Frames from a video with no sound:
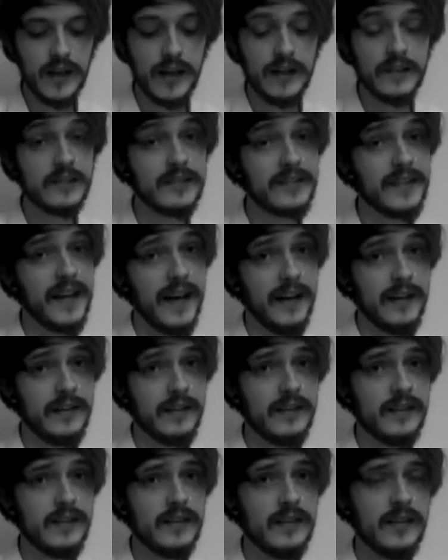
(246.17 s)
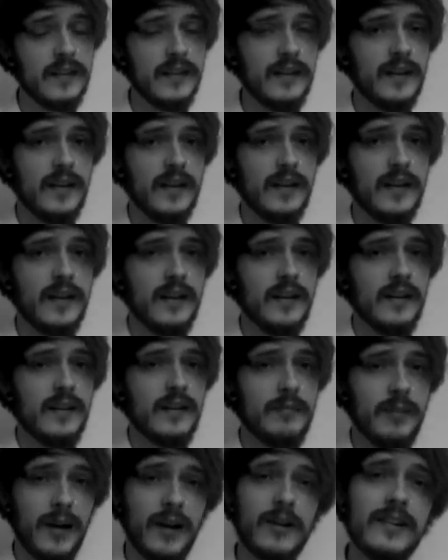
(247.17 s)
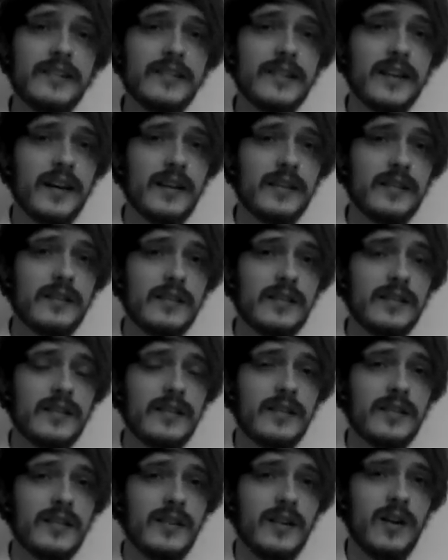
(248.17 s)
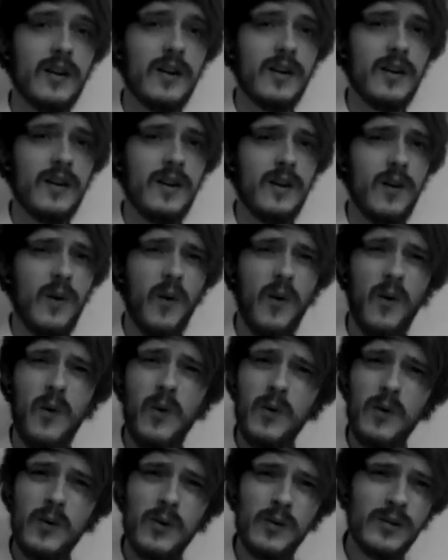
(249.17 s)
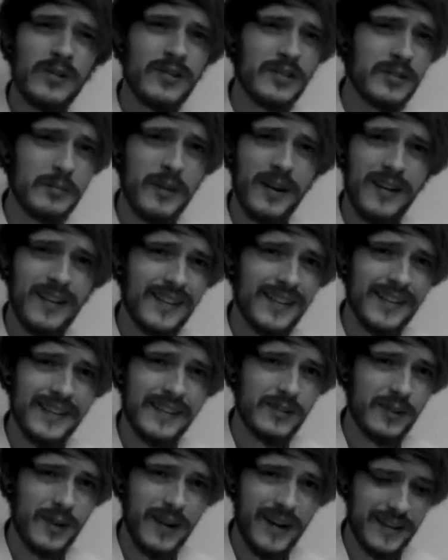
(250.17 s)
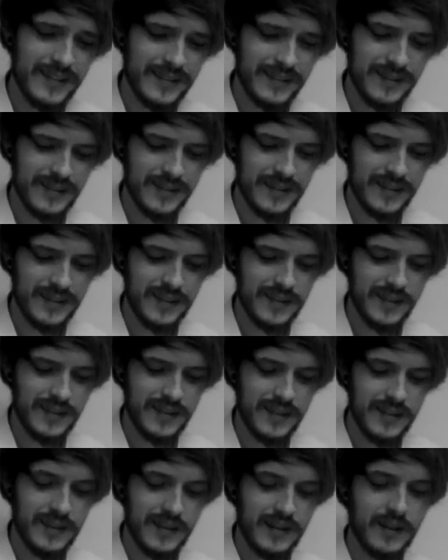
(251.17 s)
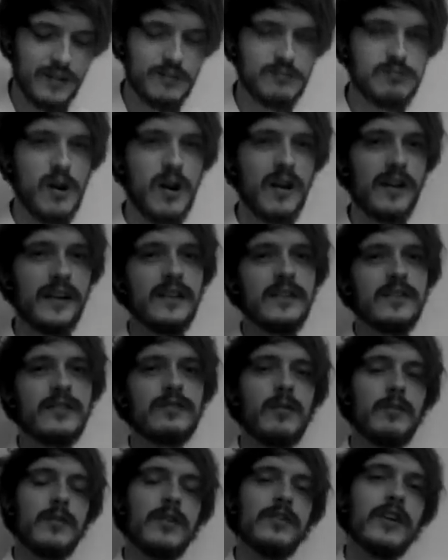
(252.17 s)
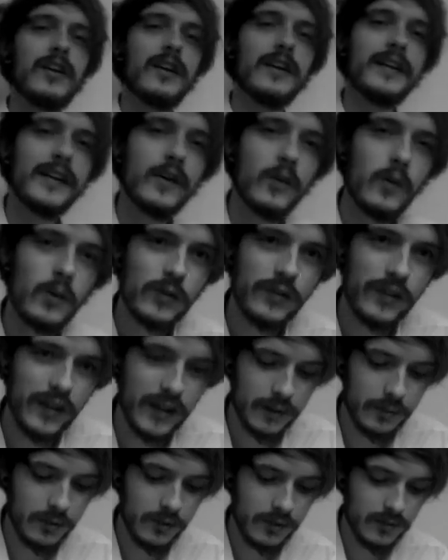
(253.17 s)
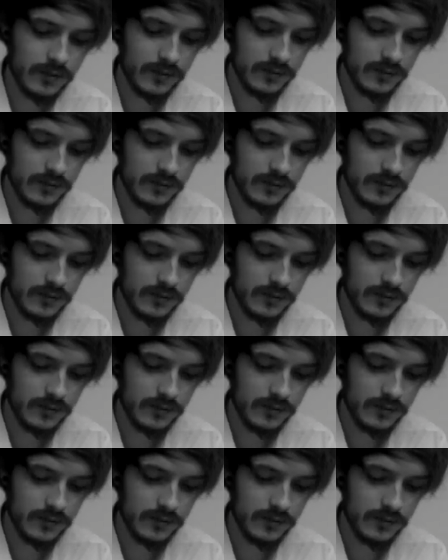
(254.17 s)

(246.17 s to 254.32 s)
Instead, Perry's guests, all smartly dressed, arise from the dining hall table.